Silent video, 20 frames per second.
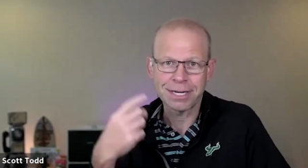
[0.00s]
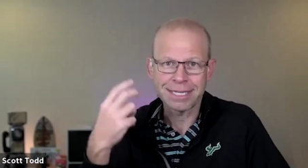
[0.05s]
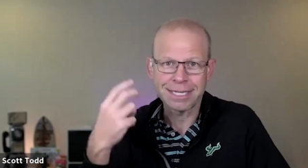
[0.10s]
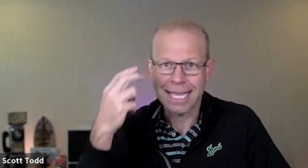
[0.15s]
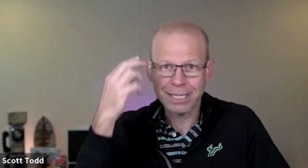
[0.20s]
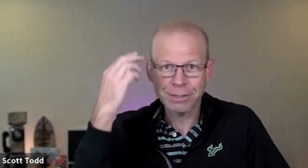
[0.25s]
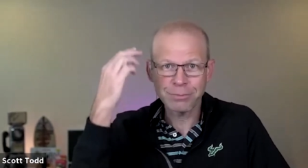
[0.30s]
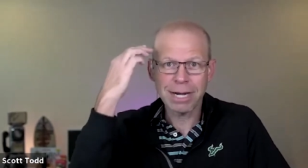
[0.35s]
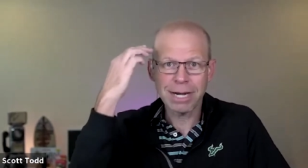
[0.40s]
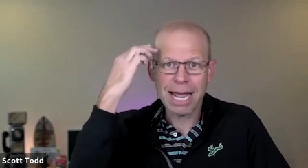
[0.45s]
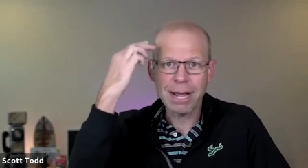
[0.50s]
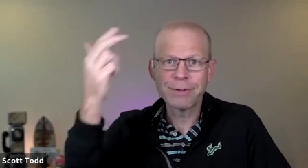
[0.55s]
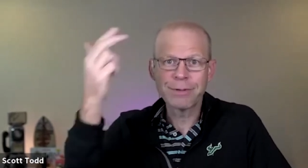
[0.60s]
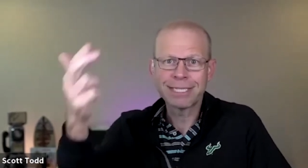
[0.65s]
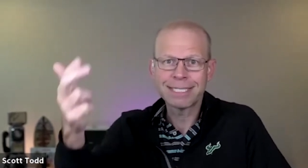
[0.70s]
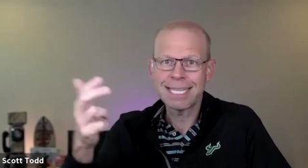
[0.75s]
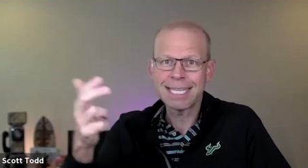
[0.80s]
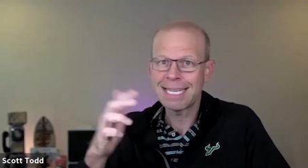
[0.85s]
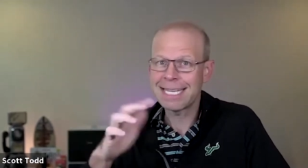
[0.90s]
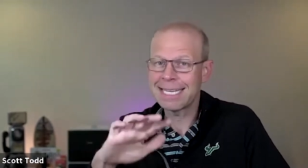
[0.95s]
Like, that's what I
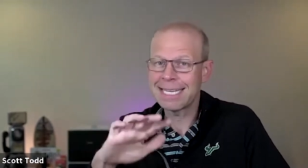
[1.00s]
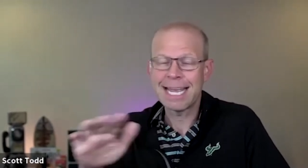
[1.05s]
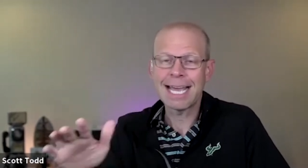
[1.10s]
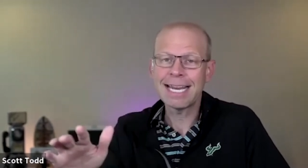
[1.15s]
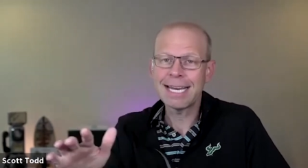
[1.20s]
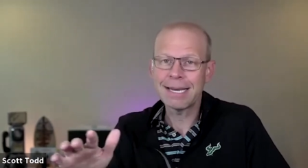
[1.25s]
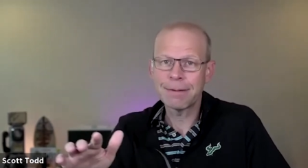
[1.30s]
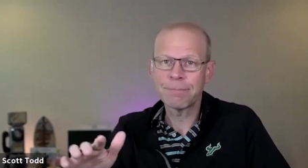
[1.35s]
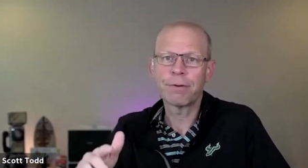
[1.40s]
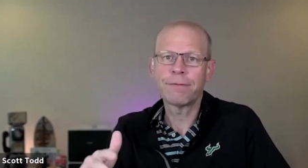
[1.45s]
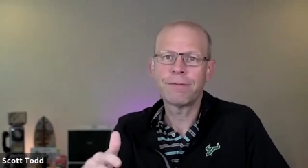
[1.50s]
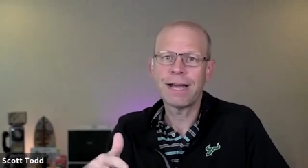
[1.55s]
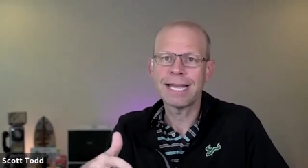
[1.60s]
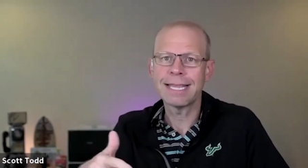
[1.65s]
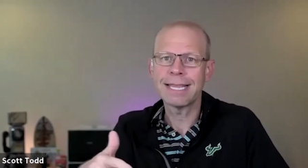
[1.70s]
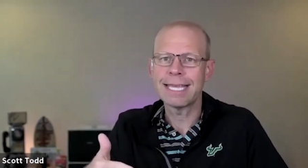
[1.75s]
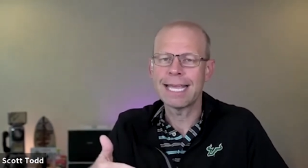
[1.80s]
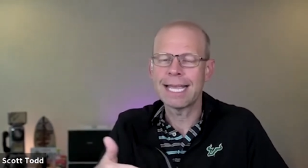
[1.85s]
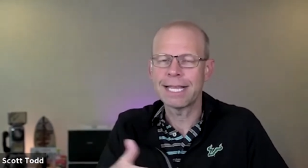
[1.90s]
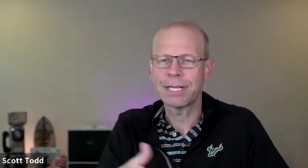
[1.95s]
was thinking. I didn't
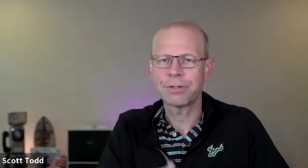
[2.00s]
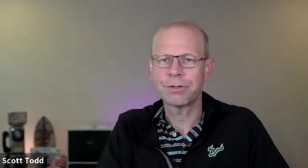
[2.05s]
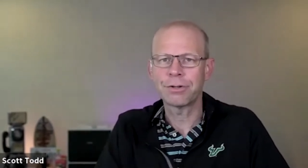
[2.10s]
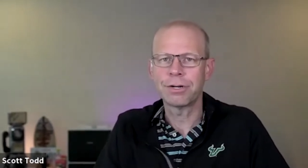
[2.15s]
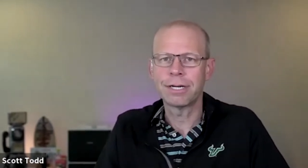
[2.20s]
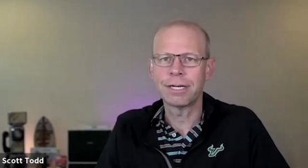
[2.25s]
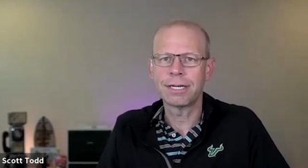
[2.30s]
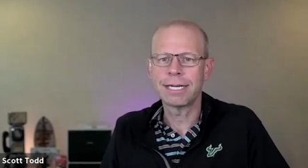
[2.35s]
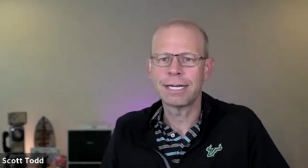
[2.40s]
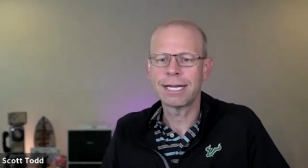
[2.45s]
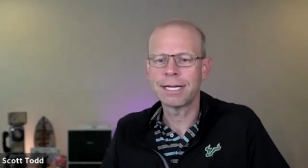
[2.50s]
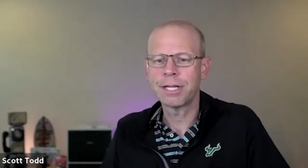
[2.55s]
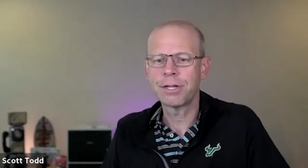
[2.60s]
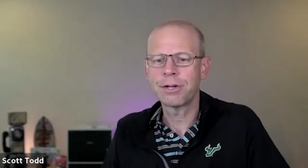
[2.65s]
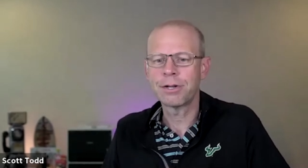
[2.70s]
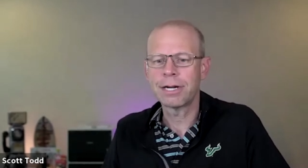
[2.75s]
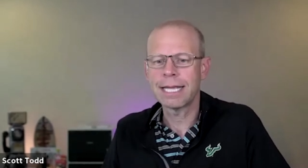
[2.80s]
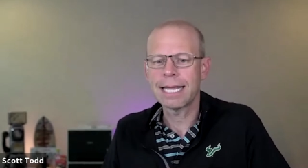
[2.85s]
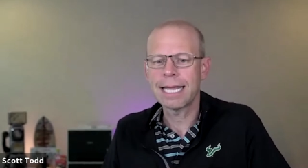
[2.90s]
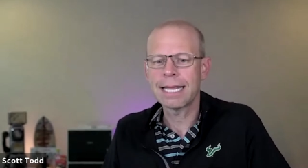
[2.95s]
provide the answer. Uh,
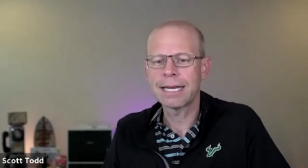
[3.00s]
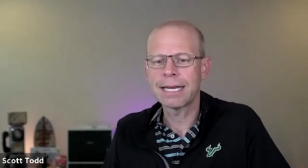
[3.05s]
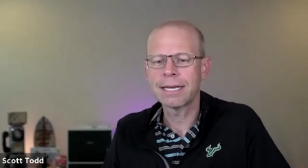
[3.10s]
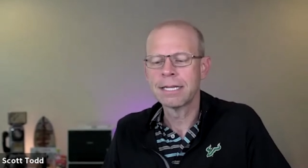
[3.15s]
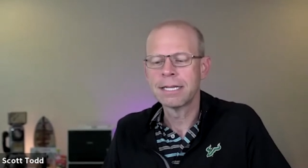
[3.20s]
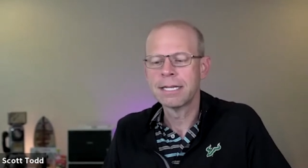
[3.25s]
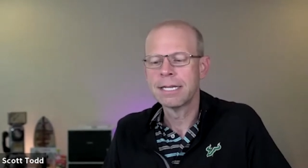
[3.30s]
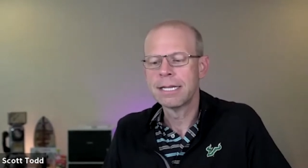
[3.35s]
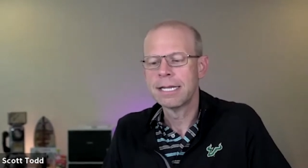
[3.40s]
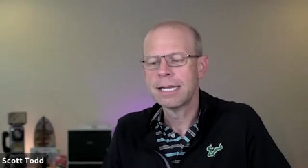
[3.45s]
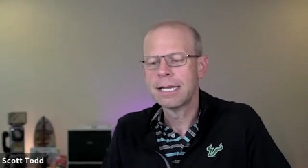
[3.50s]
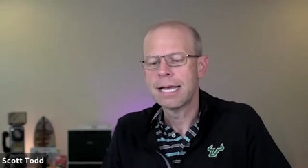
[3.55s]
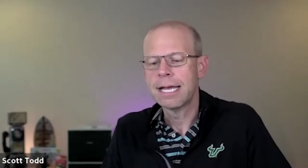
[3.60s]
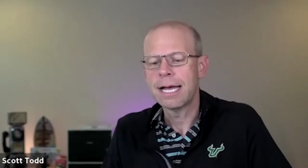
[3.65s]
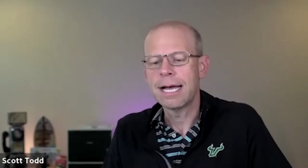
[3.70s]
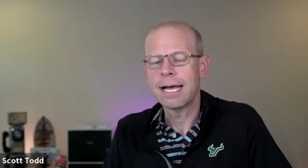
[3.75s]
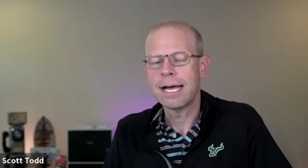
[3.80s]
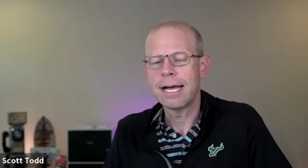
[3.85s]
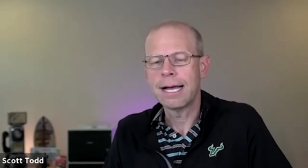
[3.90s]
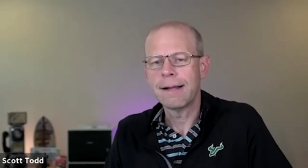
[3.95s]
another land
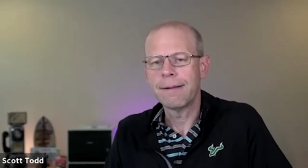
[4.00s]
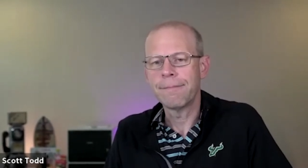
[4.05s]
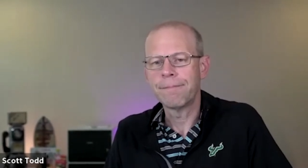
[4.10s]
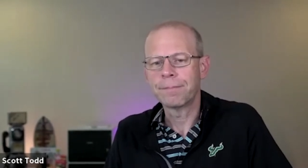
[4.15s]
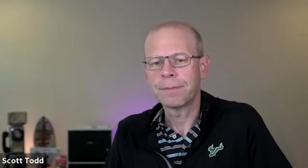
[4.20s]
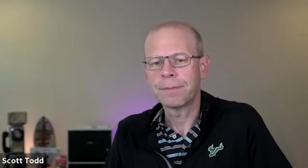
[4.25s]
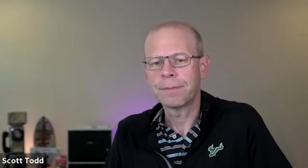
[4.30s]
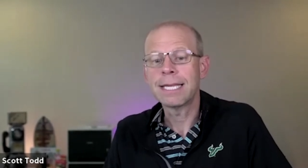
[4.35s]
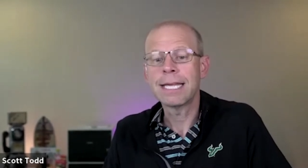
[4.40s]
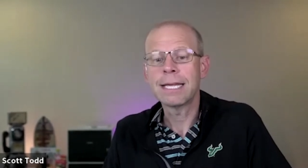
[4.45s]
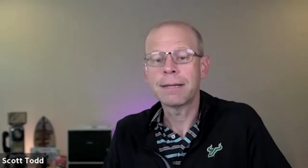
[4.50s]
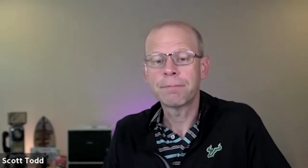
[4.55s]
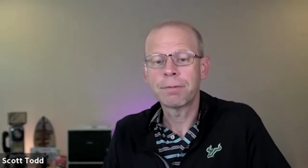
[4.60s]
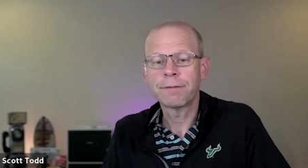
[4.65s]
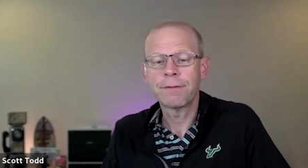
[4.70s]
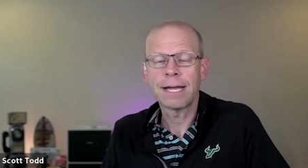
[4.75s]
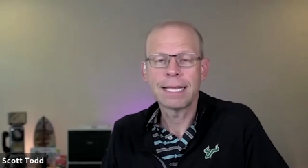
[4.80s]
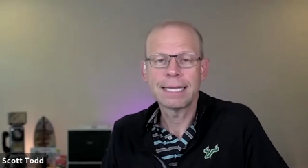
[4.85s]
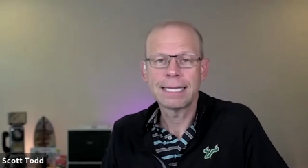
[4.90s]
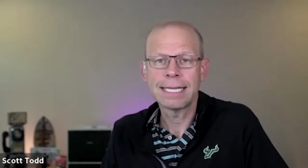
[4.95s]
Um, geek
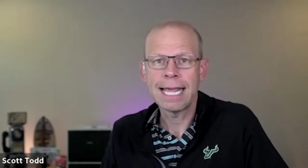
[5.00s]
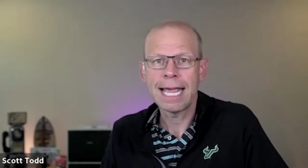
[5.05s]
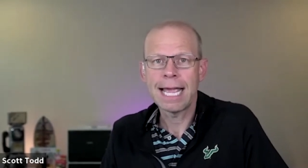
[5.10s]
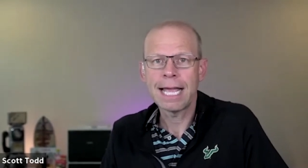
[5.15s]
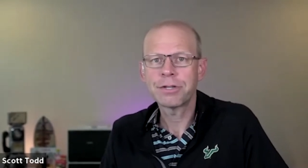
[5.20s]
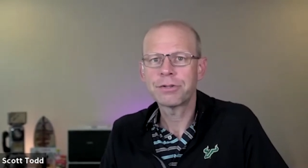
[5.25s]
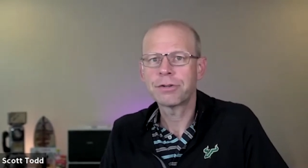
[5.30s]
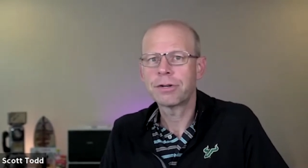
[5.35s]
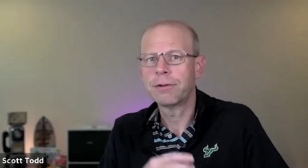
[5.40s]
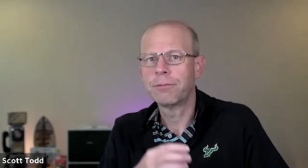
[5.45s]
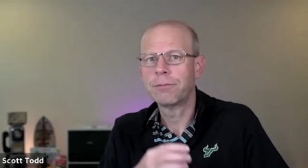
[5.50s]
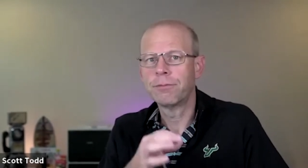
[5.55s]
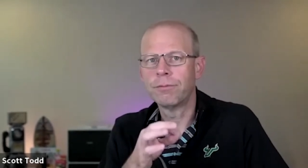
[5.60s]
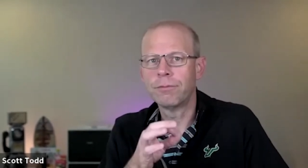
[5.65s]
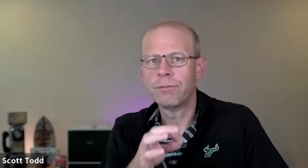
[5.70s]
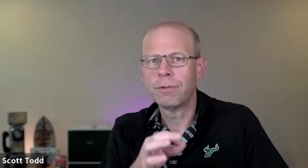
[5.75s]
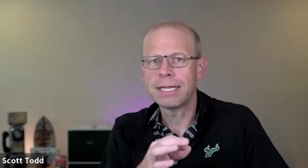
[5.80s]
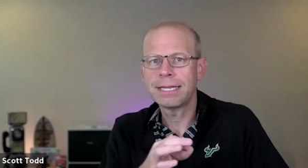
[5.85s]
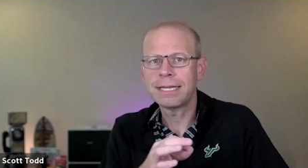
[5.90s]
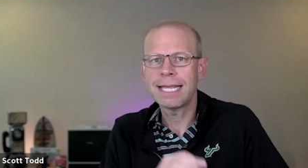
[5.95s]
provided the answer,
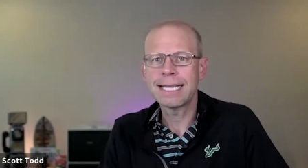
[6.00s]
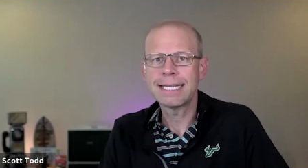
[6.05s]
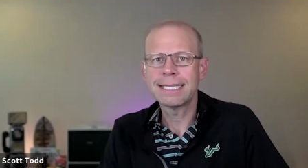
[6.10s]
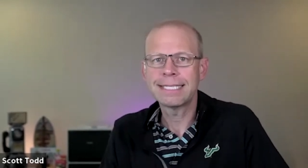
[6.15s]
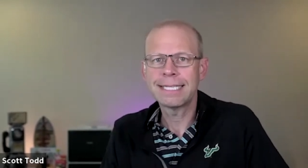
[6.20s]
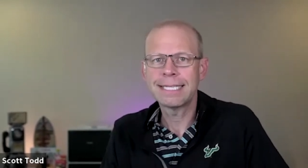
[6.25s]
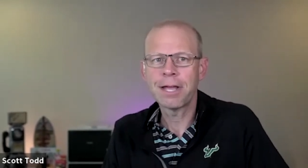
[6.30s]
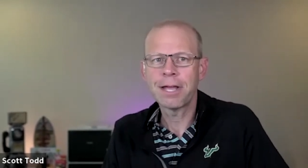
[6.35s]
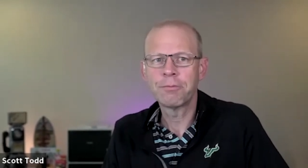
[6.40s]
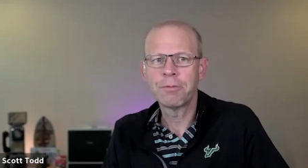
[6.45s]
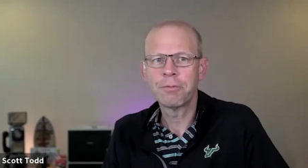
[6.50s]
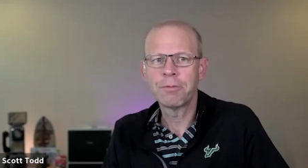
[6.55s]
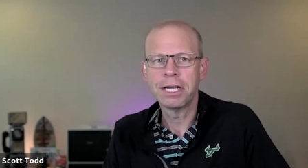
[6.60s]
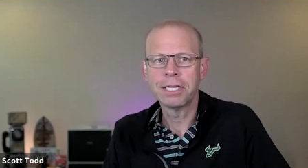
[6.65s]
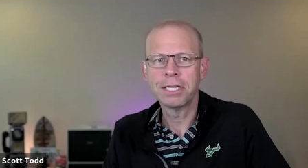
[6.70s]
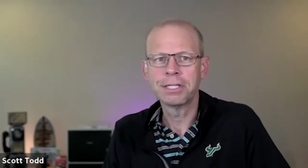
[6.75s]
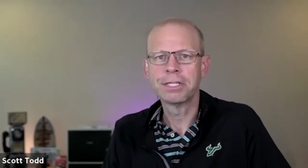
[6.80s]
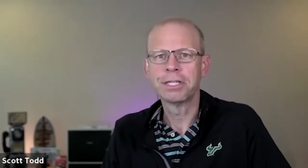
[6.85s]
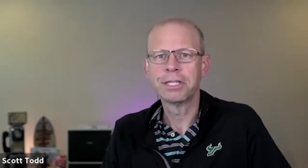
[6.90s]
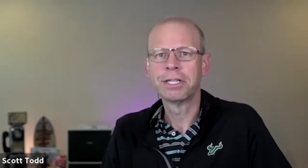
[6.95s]
and what they said
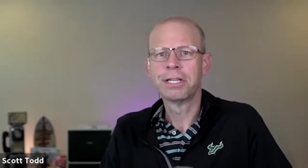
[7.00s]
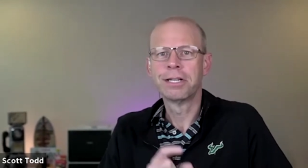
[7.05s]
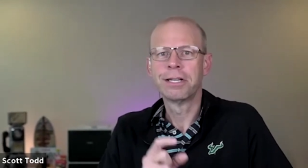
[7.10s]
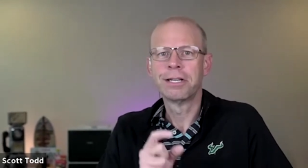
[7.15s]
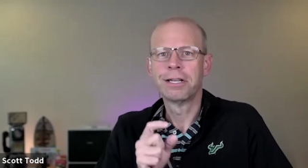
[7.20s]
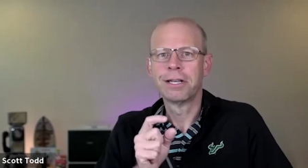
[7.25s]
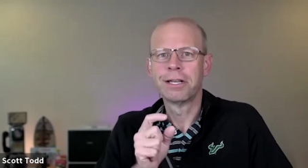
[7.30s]
was,